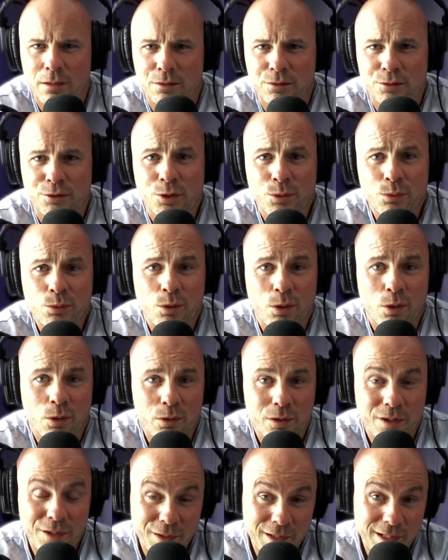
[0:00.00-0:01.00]
No
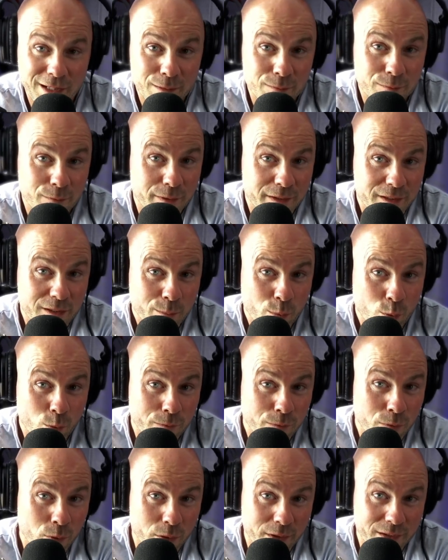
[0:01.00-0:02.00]
longer the invisible
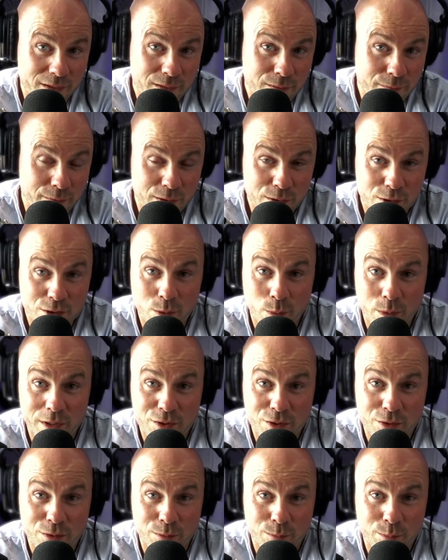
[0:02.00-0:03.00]
voice of
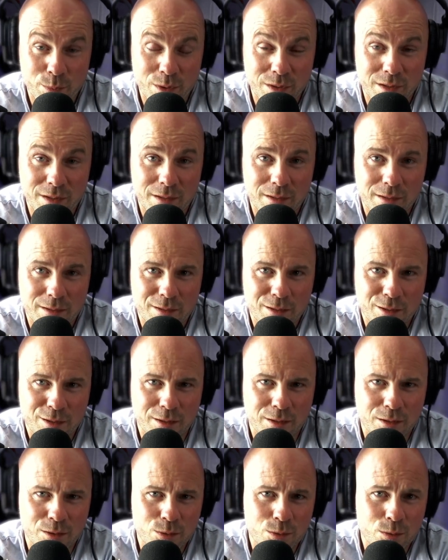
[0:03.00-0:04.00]
intuition, but
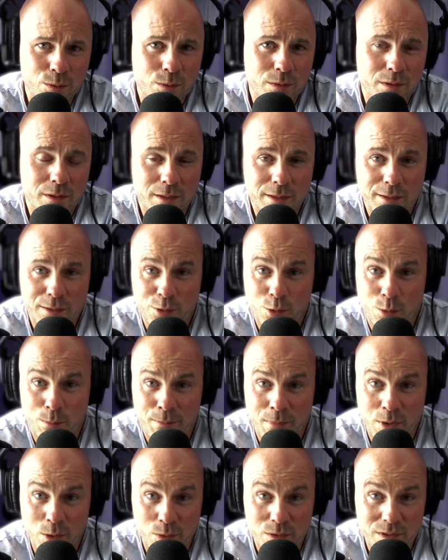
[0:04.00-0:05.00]
you at your
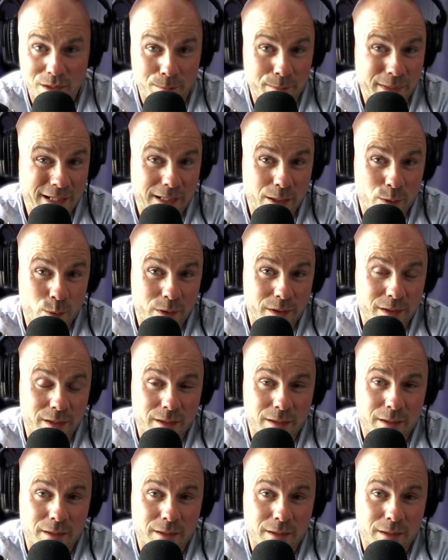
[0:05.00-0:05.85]
most empowered,